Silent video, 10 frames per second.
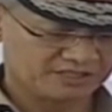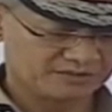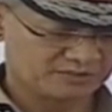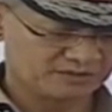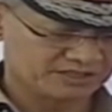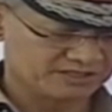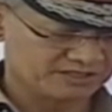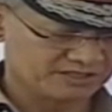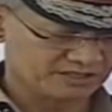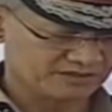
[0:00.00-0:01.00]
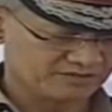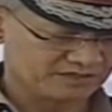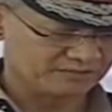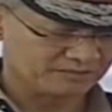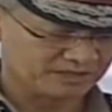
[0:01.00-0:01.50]
Pradesh police
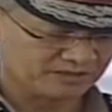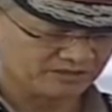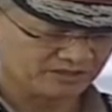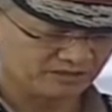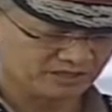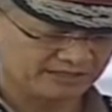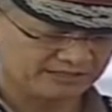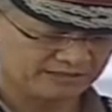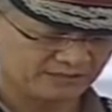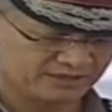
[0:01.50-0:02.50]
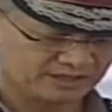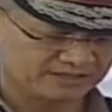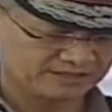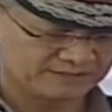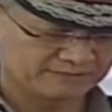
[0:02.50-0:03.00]
will embark on new heights to
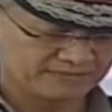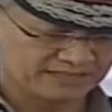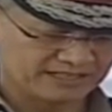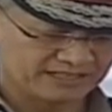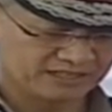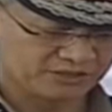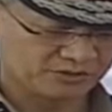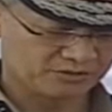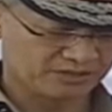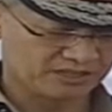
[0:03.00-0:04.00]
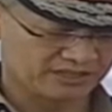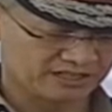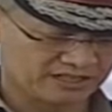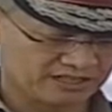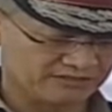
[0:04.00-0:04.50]
face any
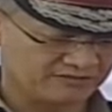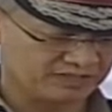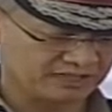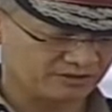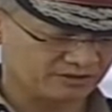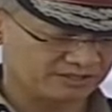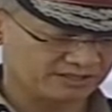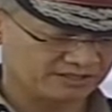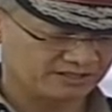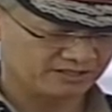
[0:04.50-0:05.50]
situation and win accolades